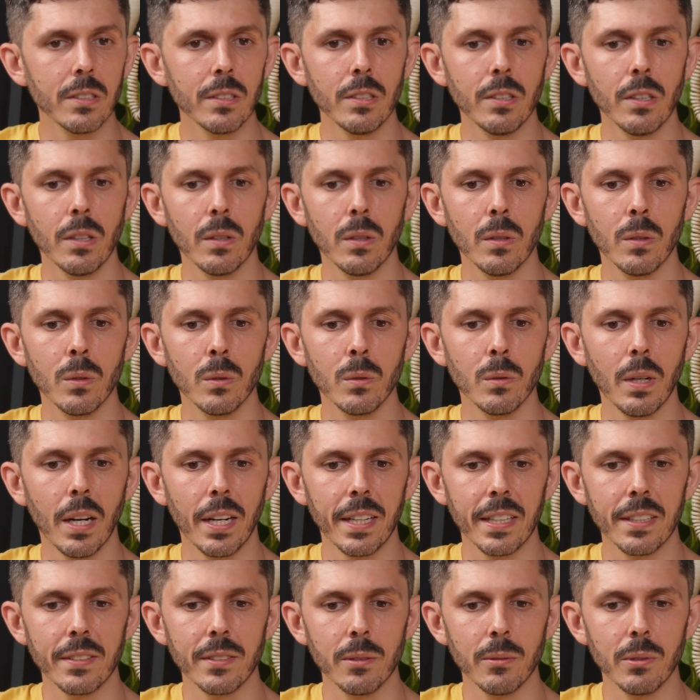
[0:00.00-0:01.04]
I
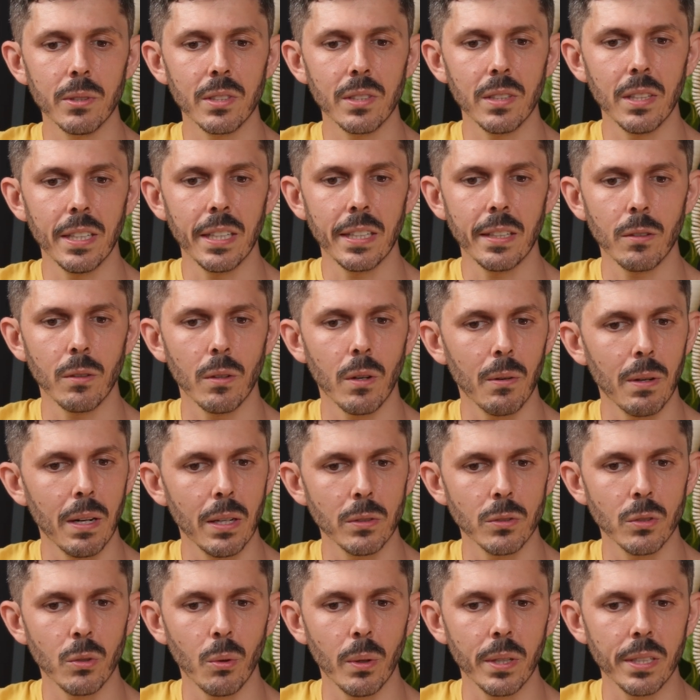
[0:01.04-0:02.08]
guess it was like
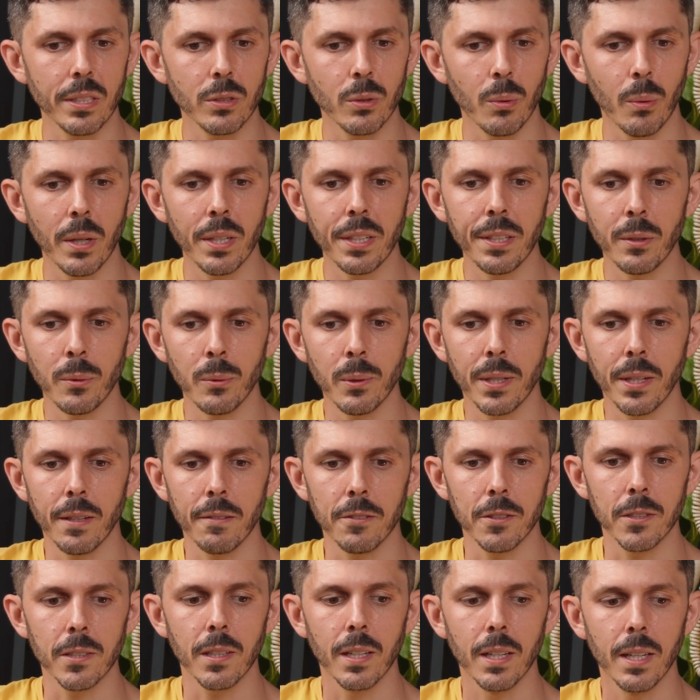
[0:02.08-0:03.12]
around 2020 or
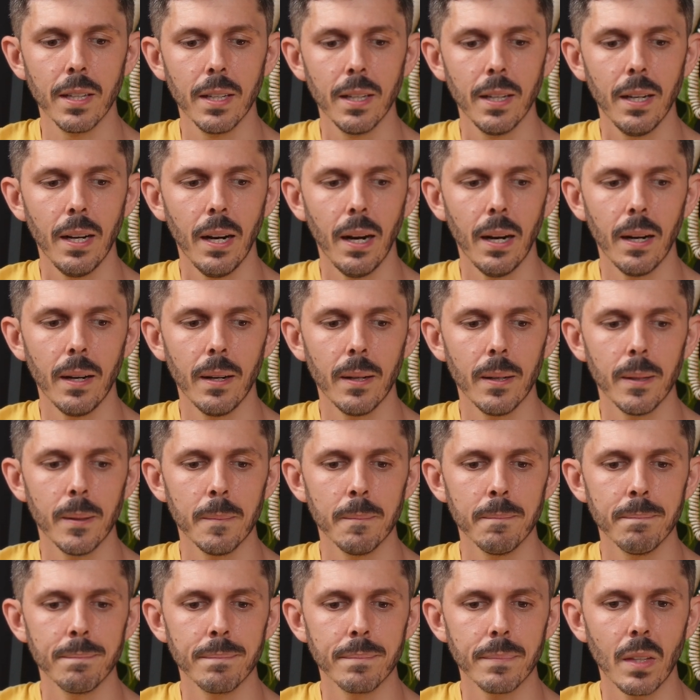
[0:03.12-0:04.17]
whatever.
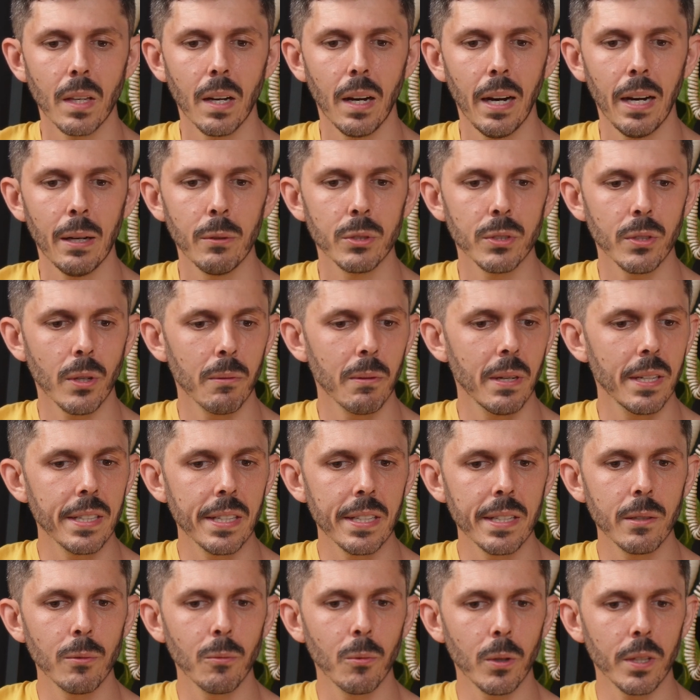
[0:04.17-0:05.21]
I was
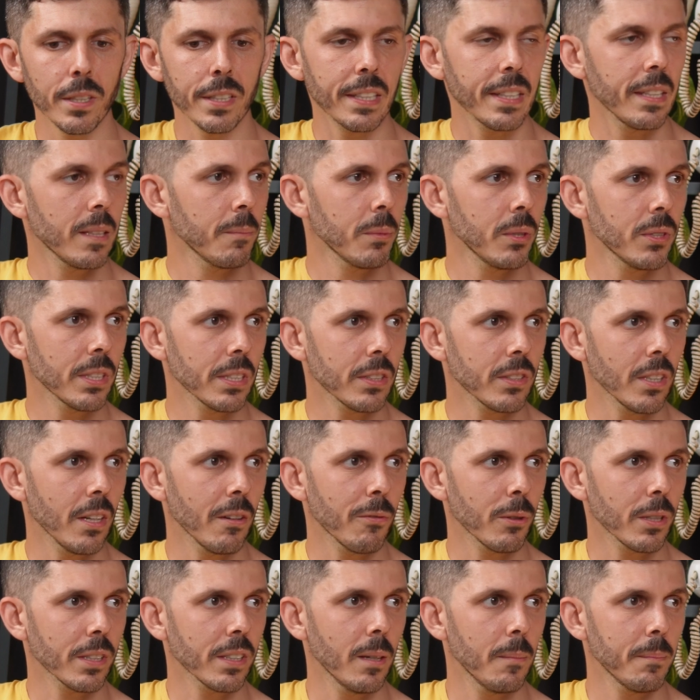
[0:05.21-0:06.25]
already working at a music
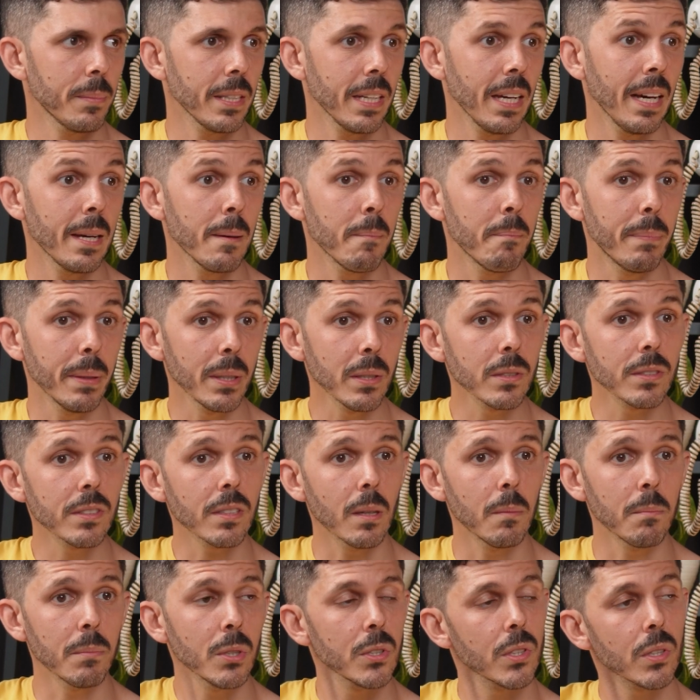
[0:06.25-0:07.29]
software company. I had built
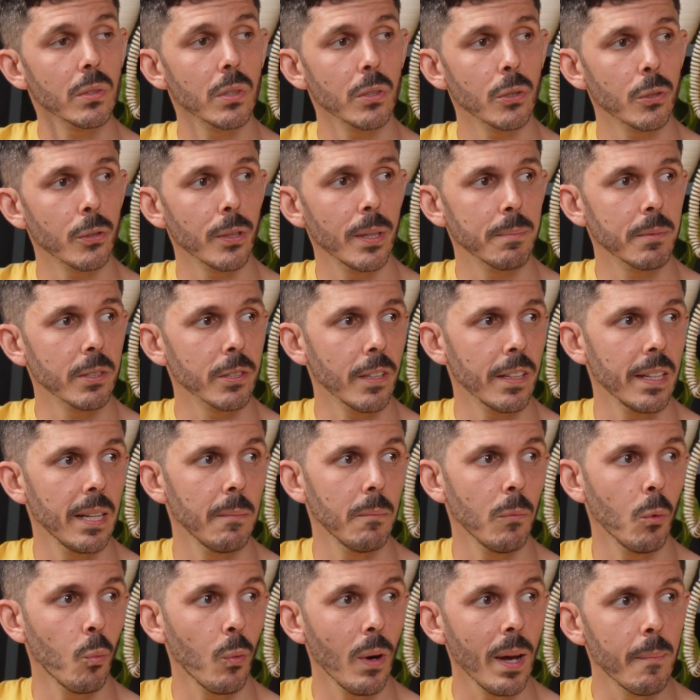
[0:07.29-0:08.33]
a musical
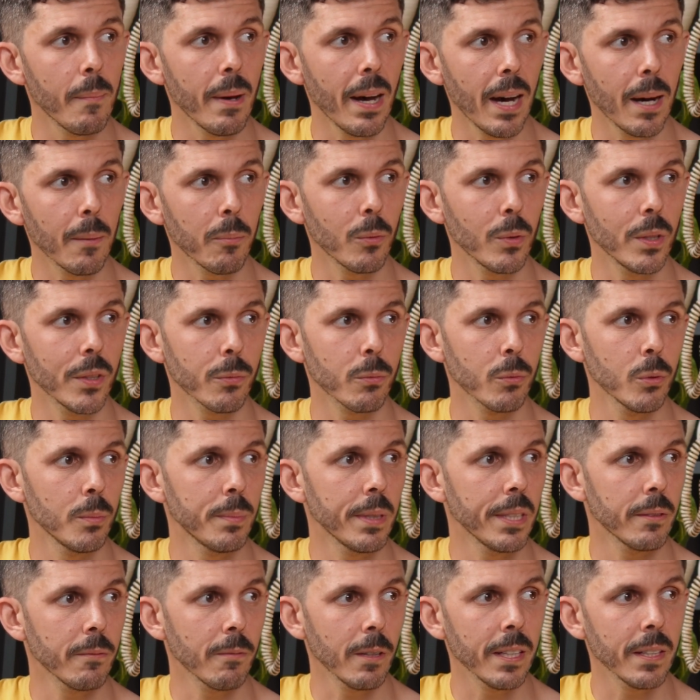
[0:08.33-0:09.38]
cryptogram web app with
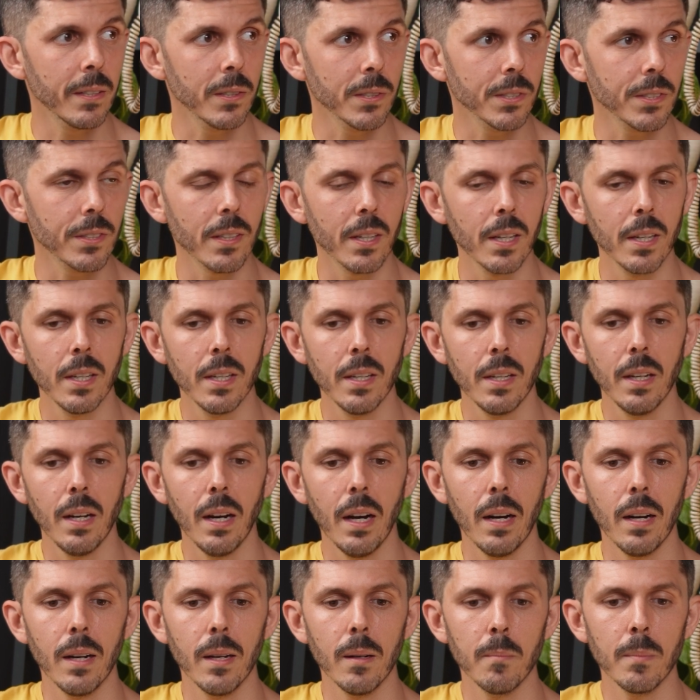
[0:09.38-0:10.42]
Ruby and Rails.
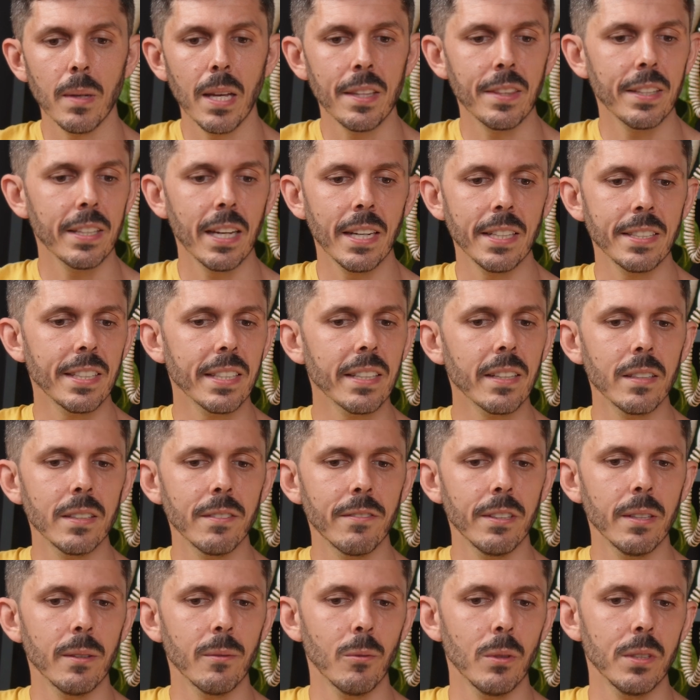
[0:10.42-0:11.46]
And the idea
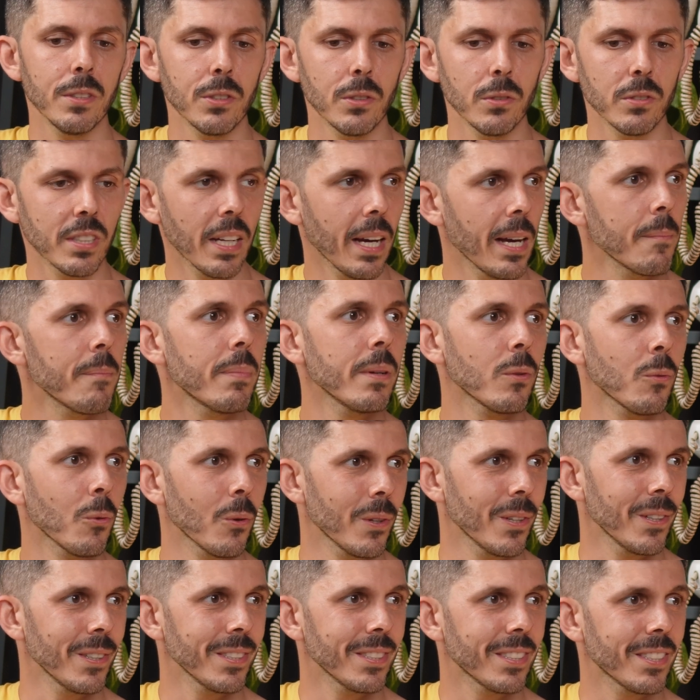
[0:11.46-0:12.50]
of it was you type in
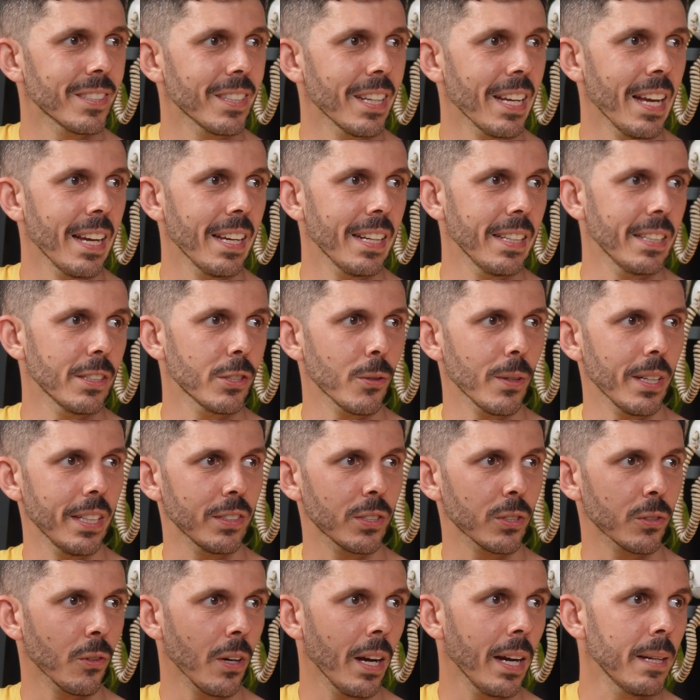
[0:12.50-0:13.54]
words and it
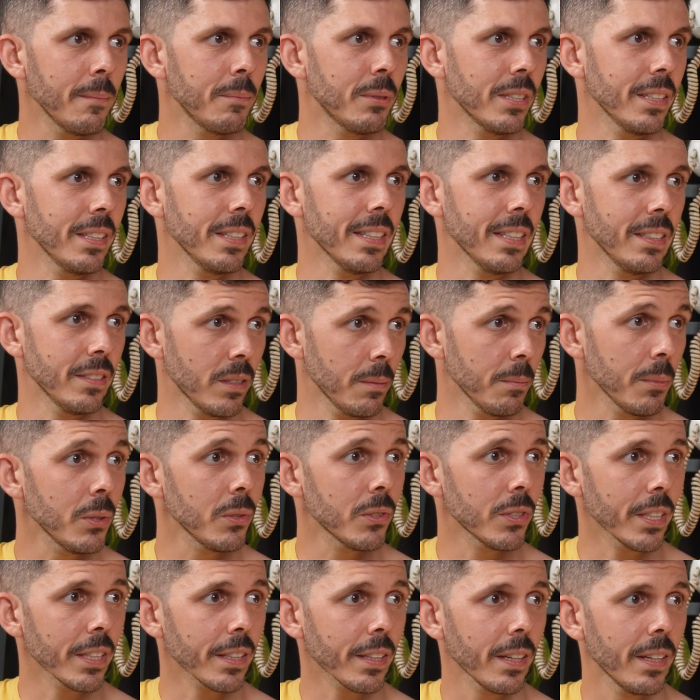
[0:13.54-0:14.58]
transcribes it into
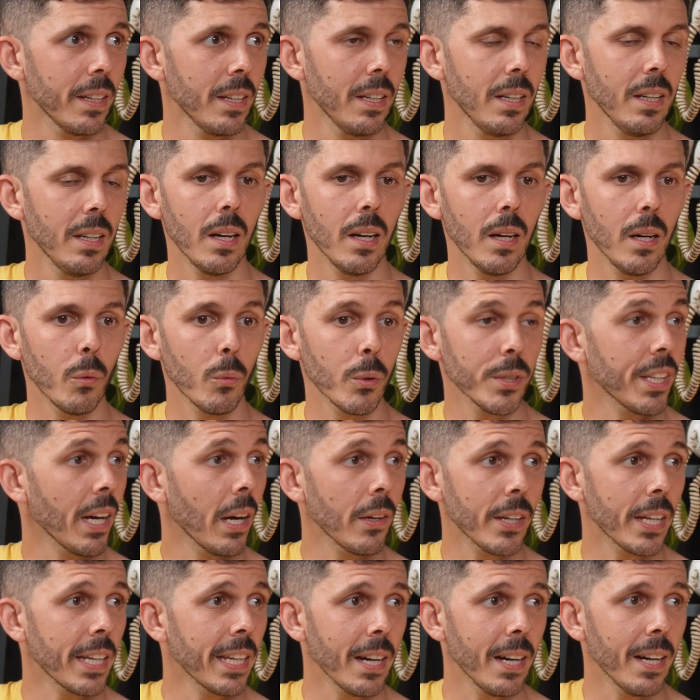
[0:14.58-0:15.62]
music
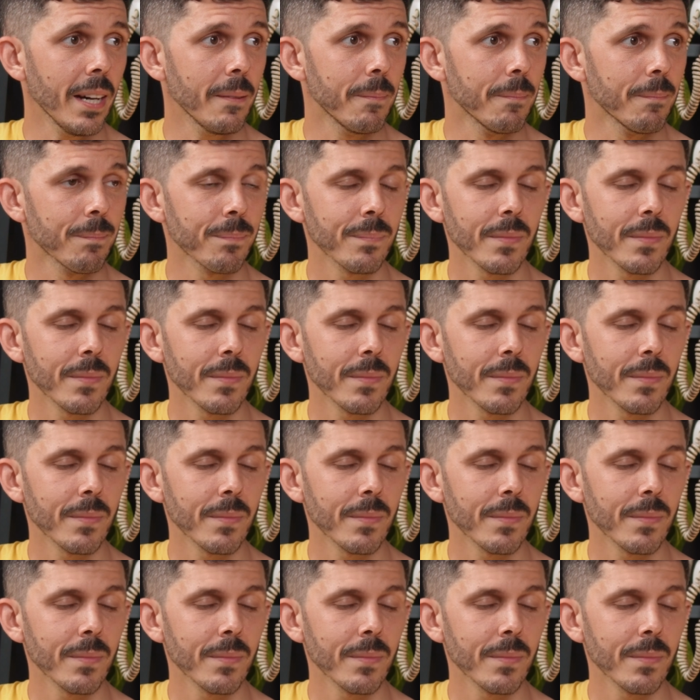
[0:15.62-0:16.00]
without AI.